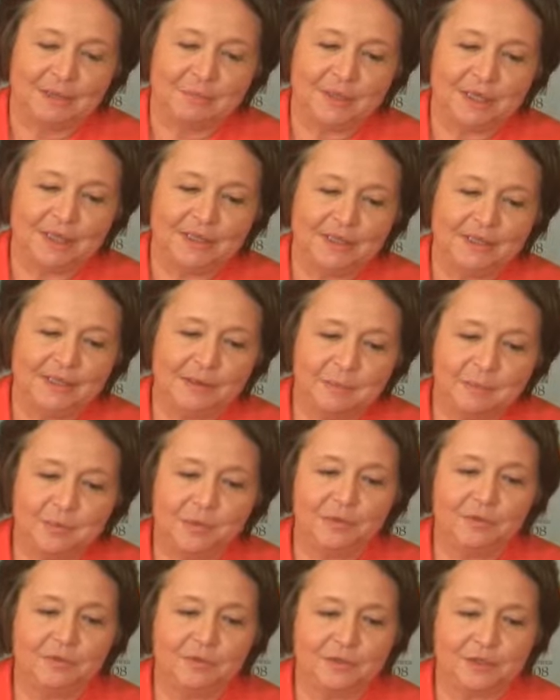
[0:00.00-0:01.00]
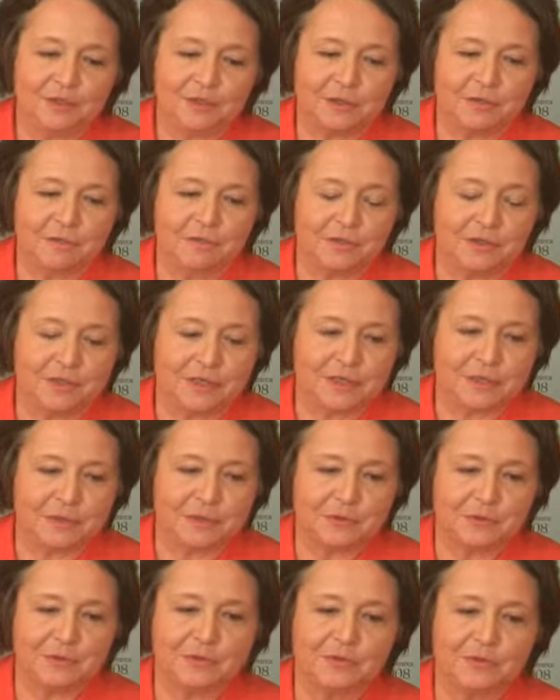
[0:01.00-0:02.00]
But I think important for this conference is
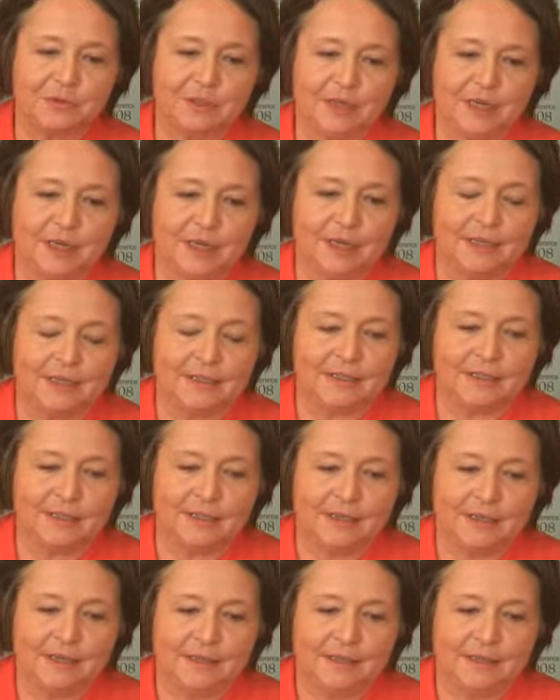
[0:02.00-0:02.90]
also to realize